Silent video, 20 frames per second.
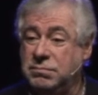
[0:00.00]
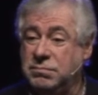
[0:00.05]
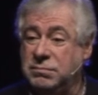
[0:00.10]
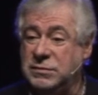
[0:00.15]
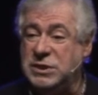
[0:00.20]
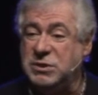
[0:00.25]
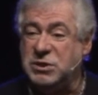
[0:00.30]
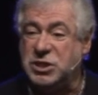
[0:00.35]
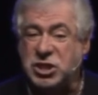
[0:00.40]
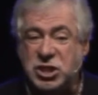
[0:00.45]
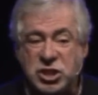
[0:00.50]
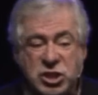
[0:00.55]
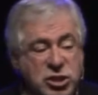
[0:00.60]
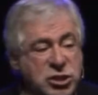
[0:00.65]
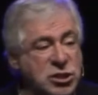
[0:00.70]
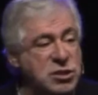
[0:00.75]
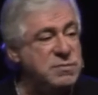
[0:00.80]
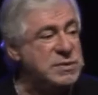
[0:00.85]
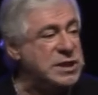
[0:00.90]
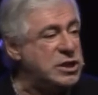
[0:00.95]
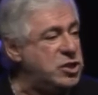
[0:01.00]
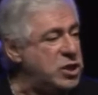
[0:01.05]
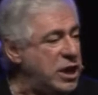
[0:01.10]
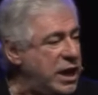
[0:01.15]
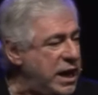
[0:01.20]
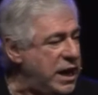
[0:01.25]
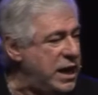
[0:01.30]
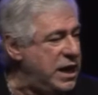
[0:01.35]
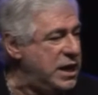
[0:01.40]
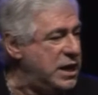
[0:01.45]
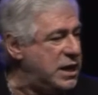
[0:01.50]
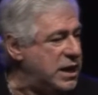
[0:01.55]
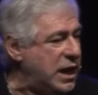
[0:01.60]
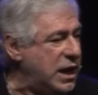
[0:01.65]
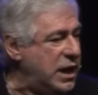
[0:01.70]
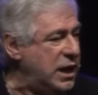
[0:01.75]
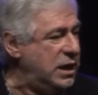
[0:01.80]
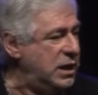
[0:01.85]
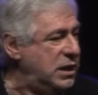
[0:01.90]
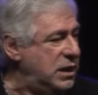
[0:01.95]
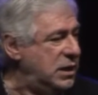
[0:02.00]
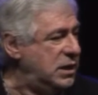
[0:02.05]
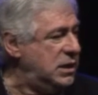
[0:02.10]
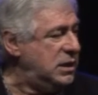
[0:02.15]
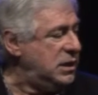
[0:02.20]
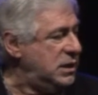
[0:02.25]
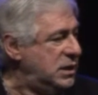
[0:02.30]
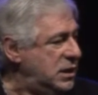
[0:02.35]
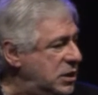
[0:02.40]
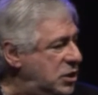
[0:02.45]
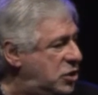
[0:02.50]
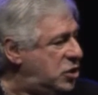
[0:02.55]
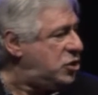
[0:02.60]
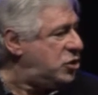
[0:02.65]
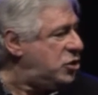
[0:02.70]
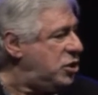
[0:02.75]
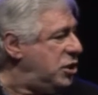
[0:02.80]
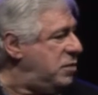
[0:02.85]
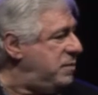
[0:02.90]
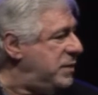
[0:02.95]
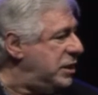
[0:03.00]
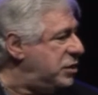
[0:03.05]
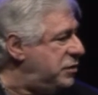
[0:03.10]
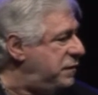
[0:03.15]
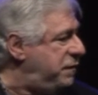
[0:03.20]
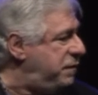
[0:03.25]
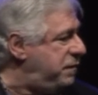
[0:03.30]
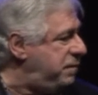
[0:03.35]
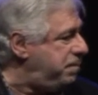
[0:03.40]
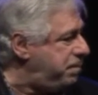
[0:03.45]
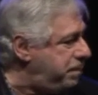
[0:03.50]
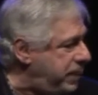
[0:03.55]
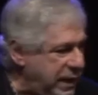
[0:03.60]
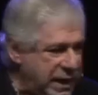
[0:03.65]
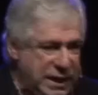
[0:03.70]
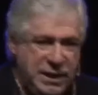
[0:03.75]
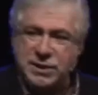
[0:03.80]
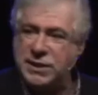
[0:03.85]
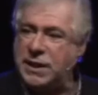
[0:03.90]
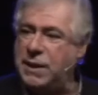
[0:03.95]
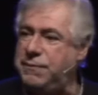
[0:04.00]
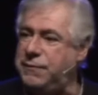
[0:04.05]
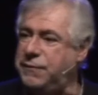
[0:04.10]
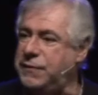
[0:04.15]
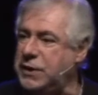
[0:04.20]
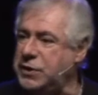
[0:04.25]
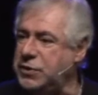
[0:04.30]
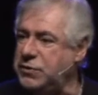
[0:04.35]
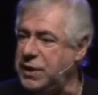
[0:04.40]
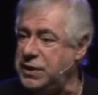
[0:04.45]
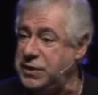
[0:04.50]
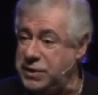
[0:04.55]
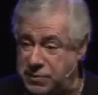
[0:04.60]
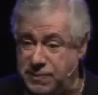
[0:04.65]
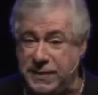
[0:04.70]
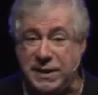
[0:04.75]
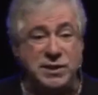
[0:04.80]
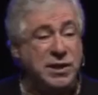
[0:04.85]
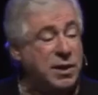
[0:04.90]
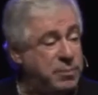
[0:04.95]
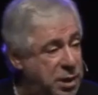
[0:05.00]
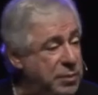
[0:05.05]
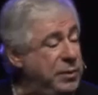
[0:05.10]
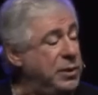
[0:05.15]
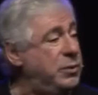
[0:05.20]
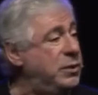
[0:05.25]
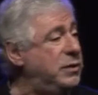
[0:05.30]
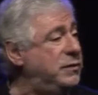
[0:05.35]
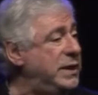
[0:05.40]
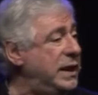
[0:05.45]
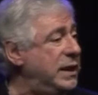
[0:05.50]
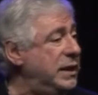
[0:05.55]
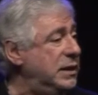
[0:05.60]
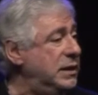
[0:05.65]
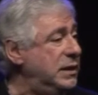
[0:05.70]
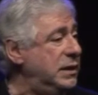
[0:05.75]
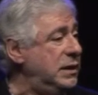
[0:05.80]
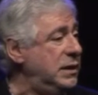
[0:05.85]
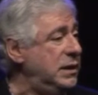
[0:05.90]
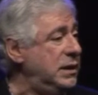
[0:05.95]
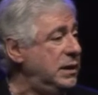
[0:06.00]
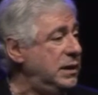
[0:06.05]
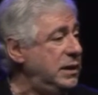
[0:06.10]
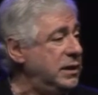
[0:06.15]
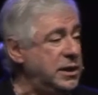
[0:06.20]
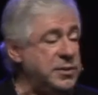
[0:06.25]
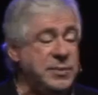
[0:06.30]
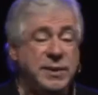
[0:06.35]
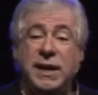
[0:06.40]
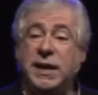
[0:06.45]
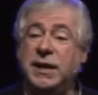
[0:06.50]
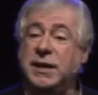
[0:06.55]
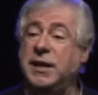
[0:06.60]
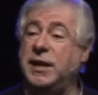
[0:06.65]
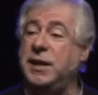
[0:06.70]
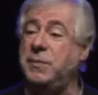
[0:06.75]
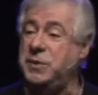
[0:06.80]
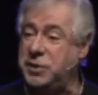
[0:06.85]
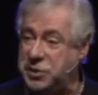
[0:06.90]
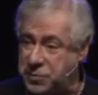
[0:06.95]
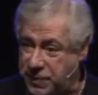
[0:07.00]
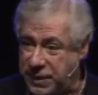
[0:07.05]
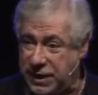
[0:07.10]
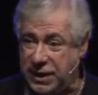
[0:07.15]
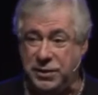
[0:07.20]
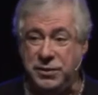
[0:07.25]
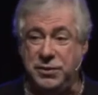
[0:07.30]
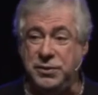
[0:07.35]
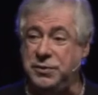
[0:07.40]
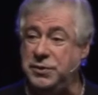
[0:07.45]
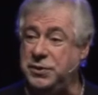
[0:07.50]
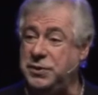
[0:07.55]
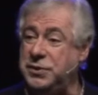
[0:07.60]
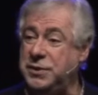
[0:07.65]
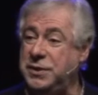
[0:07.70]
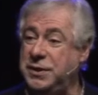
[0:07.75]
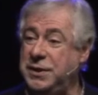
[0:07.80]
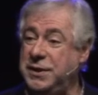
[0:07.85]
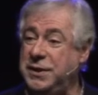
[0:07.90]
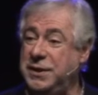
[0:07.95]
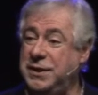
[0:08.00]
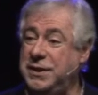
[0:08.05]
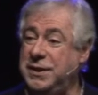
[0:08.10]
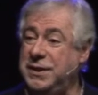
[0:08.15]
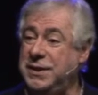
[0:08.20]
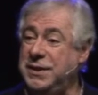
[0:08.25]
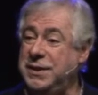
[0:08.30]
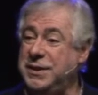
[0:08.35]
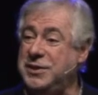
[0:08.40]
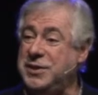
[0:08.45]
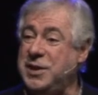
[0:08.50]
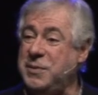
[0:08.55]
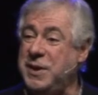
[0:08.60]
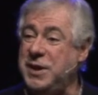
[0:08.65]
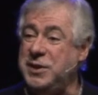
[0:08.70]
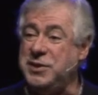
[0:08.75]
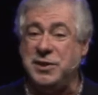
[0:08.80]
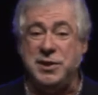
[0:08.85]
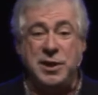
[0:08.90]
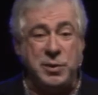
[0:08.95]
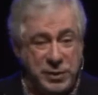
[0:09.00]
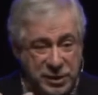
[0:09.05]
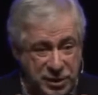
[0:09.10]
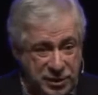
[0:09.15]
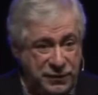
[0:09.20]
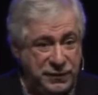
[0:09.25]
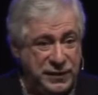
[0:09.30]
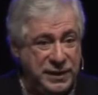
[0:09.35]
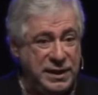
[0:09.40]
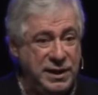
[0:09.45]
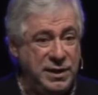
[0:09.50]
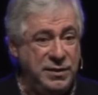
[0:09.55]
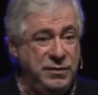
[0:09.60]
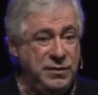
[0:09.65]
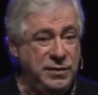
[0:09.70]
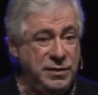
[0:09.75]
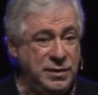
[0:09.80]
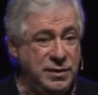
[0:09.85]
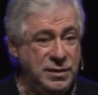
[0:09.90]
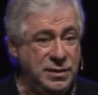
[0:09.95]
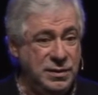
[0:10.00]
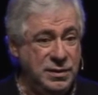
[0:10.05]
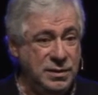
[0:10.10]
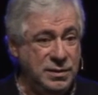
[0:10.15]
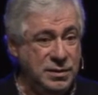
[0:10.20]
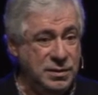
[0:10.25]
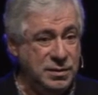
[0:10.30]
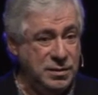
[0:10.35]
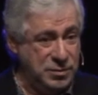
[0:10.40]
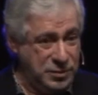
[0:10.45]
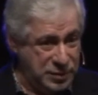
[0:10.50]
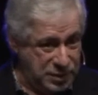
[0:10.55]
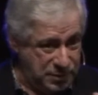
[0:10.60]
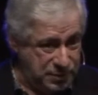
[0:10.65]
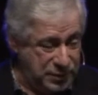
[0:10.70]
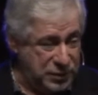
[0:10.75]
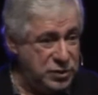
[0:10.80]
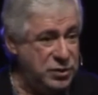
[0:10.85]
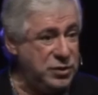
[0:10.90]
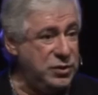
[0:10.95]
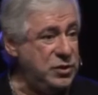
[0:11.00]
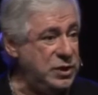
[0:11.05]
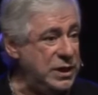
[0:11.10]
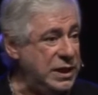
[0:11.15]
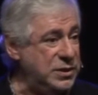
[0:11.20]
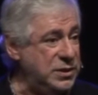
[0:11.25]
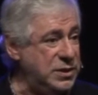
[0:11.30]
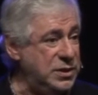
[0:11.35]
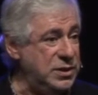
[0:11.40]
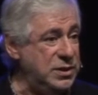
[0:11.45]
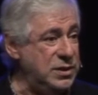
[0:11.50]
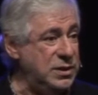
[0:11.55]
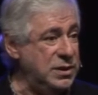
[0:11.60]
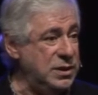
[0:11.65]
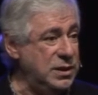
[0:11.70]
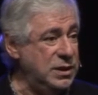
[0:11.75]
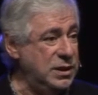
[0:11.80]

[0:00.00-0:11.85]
There was so much anger and so much pent-up frustration. This man said, I probably would have done it. Because out came this man who just somehow said, no, we've got to forgive, we've got to pursue justice.